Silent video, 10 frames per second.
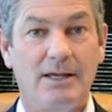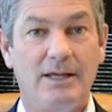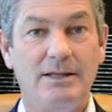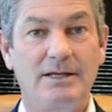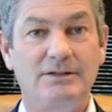
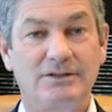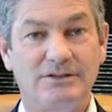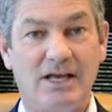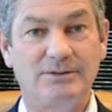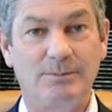In these
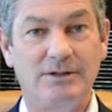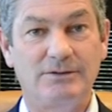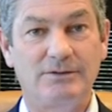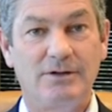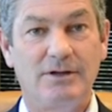
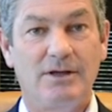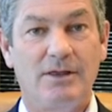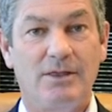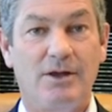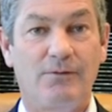assessments,
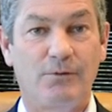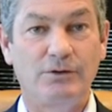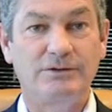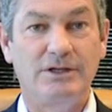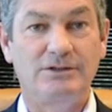there
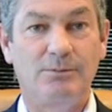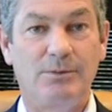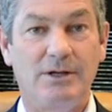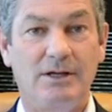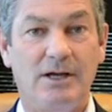first needs to
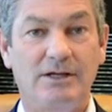be